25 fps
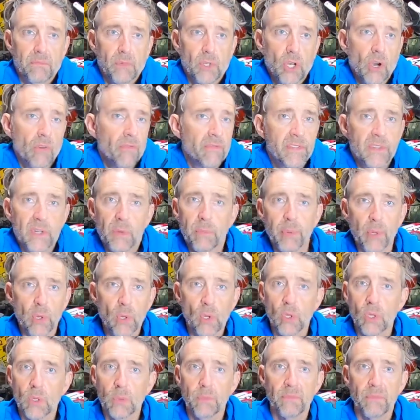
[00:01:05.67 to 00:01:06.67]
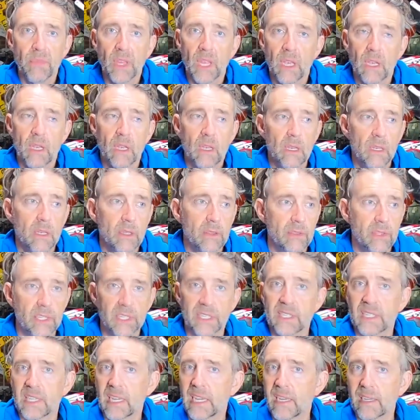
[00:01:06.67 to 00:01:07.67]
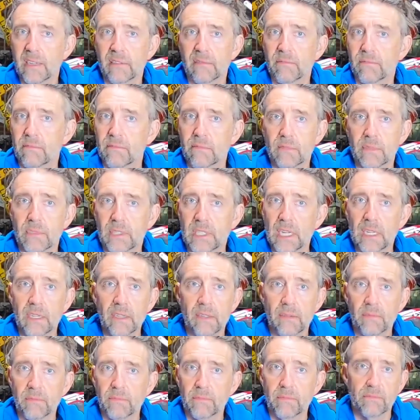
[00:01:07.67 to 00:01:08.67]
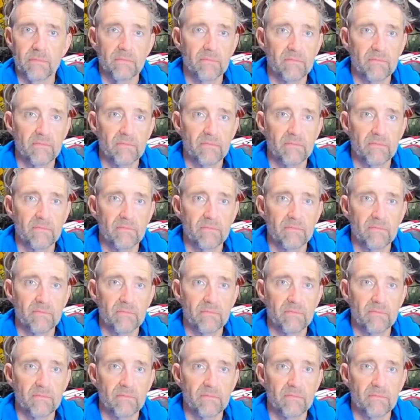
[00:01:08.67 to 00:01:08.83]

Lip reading: comfortable. The seat didn't